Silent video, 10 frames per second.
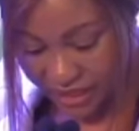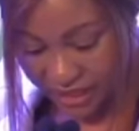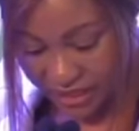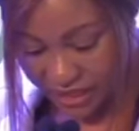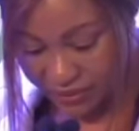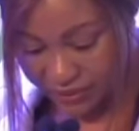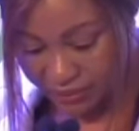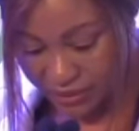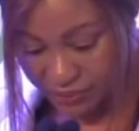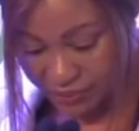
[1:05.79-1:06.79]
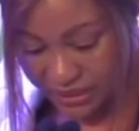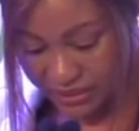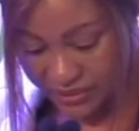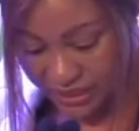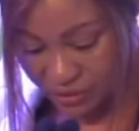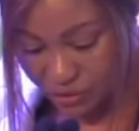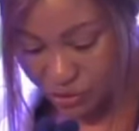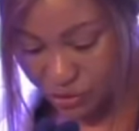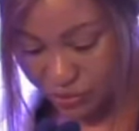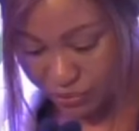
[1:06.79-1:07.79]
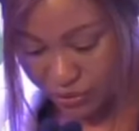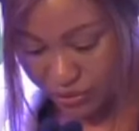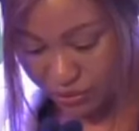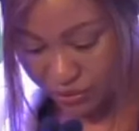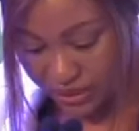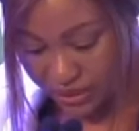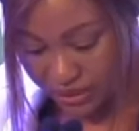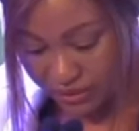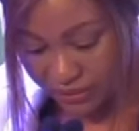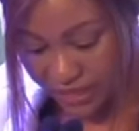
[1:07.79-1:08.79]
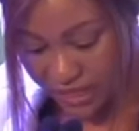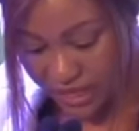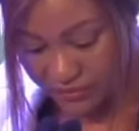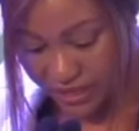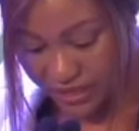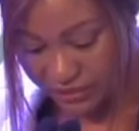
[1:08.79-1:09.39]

and uh, the perspective and contribution will, will add